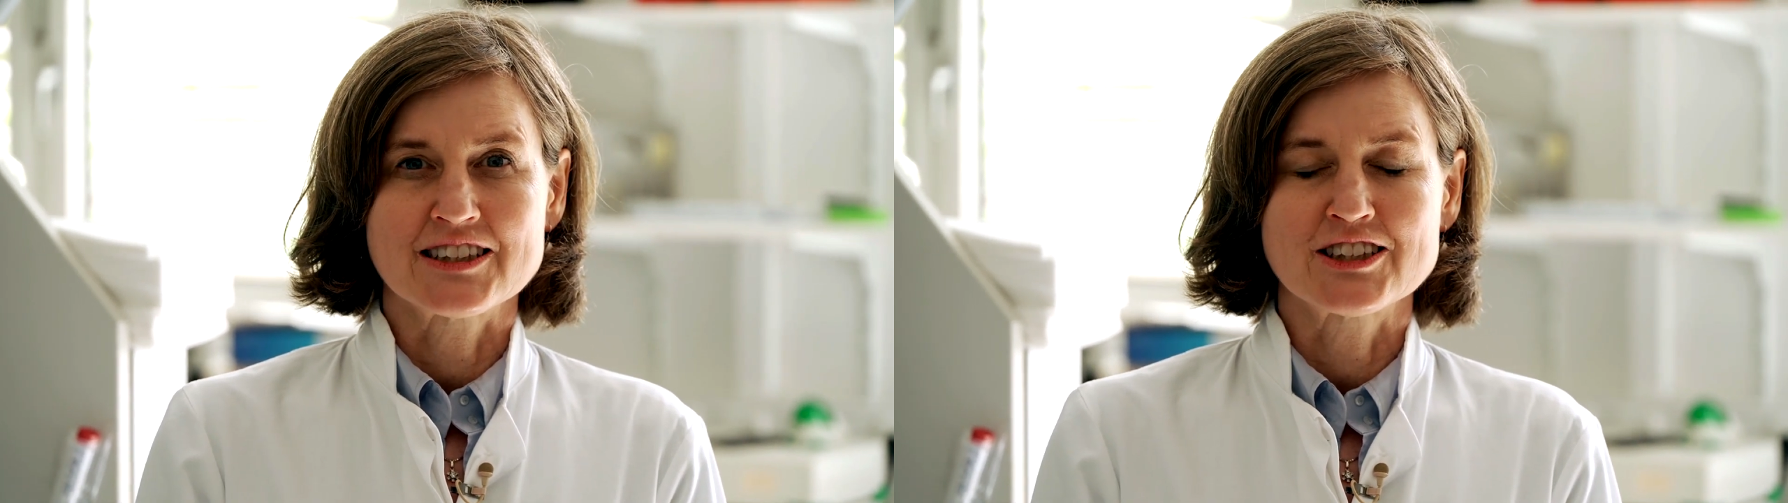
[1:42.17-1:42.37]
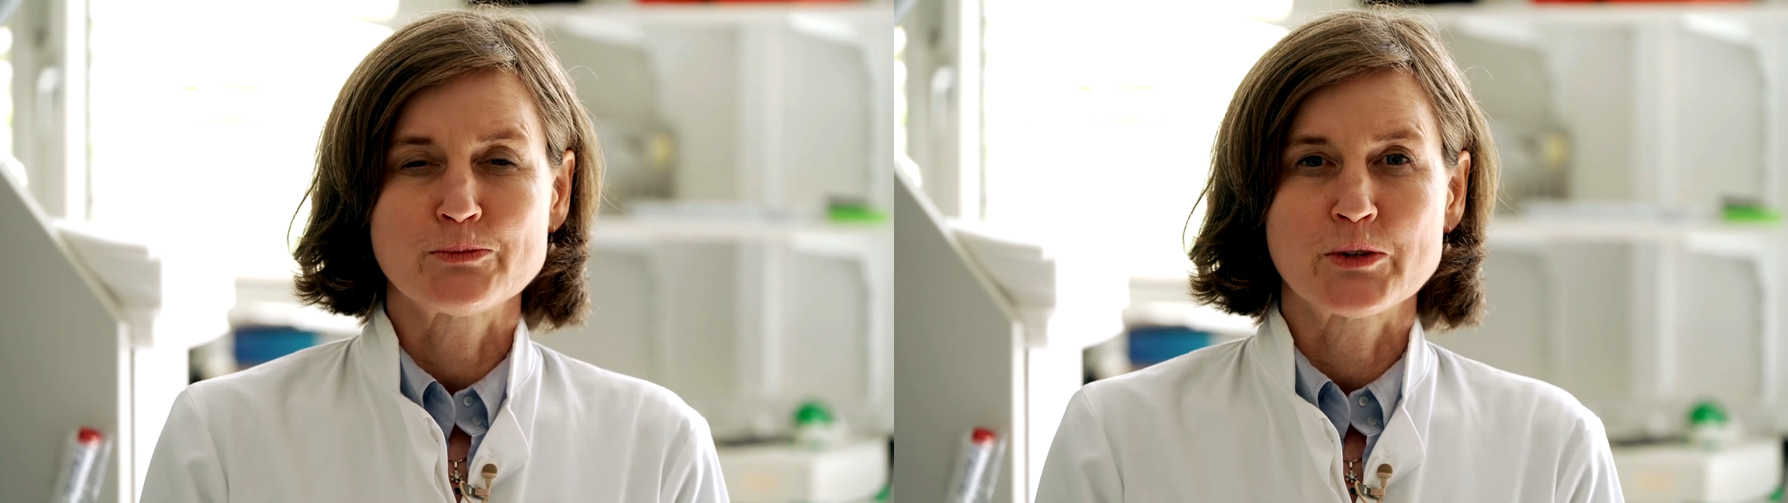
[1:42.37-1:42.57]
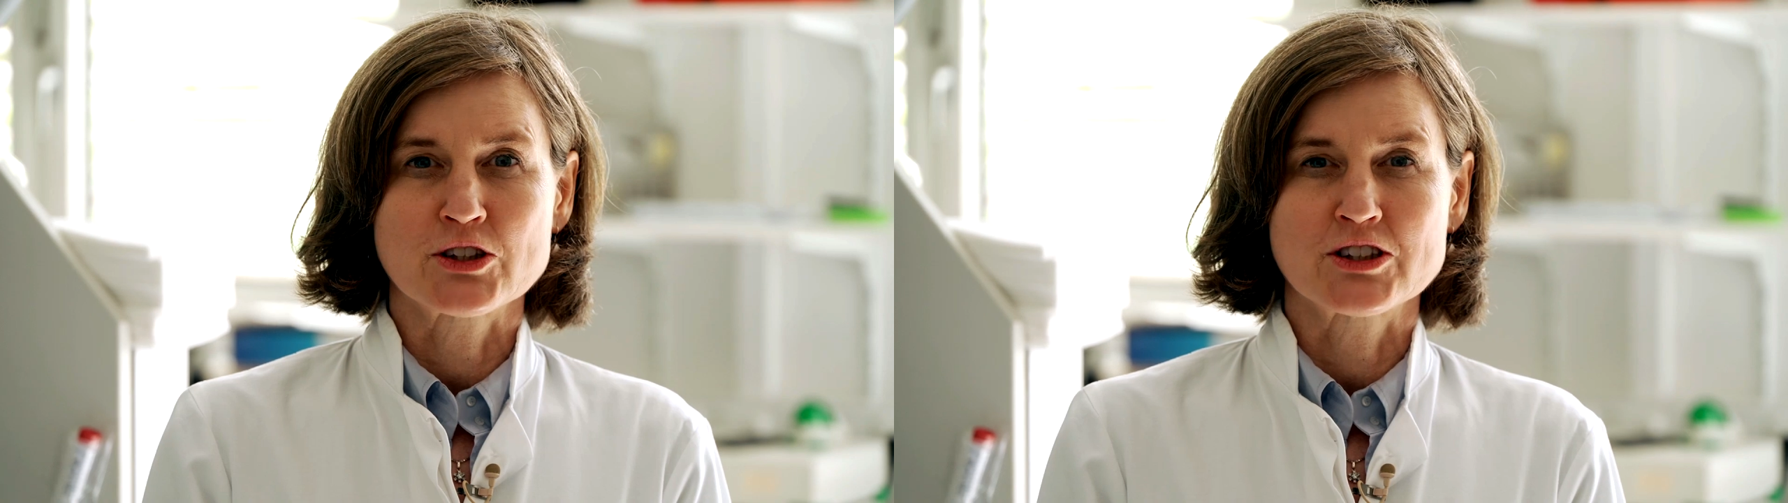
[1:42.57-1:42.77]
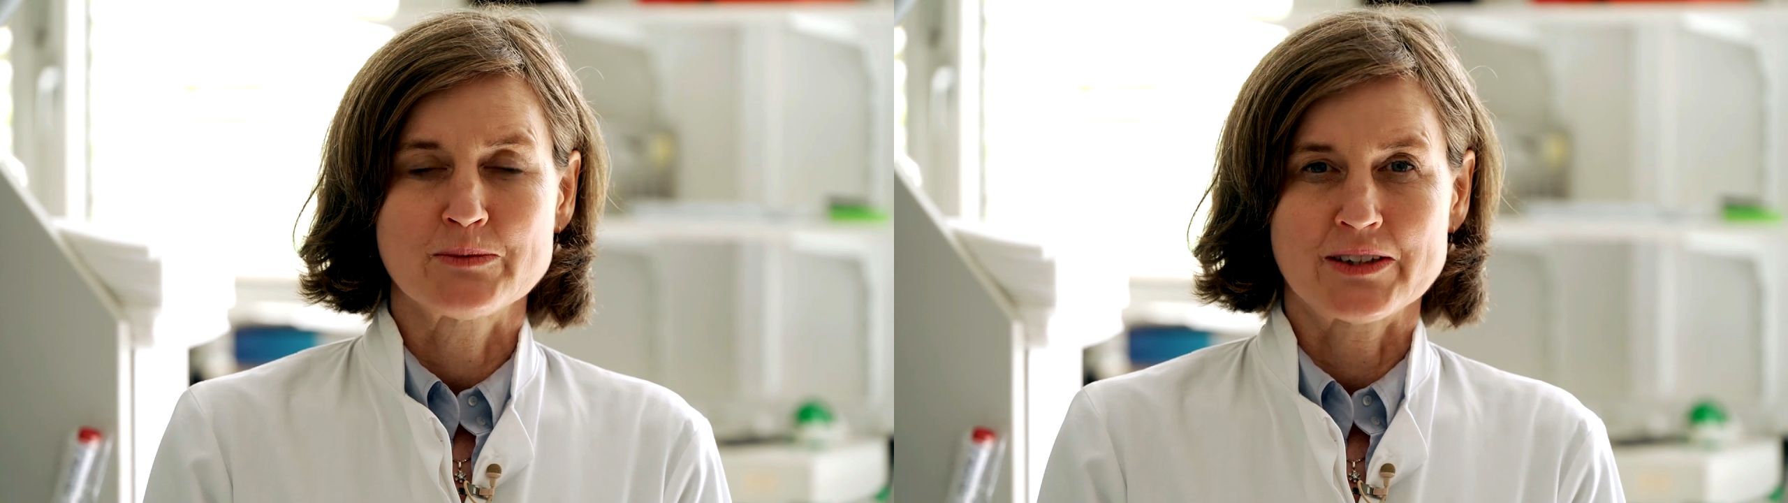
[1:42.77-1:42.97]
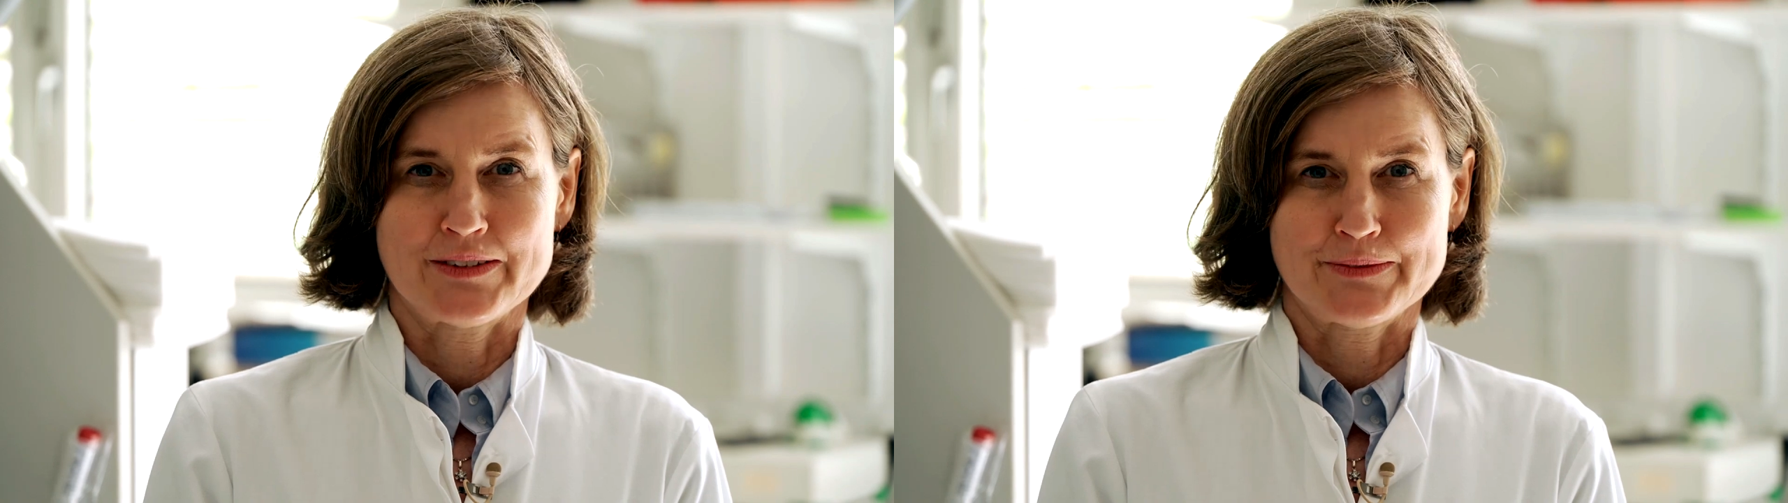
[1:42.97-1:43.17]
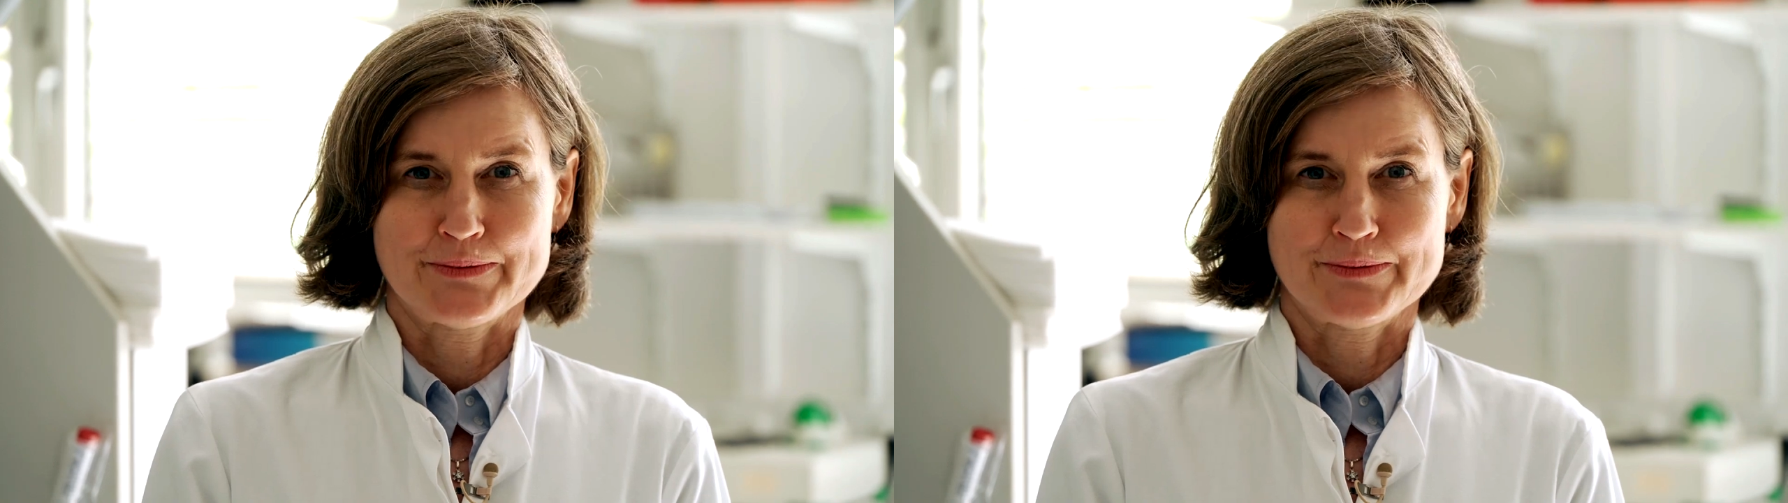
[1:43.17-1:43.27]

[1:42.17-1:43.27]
is possible.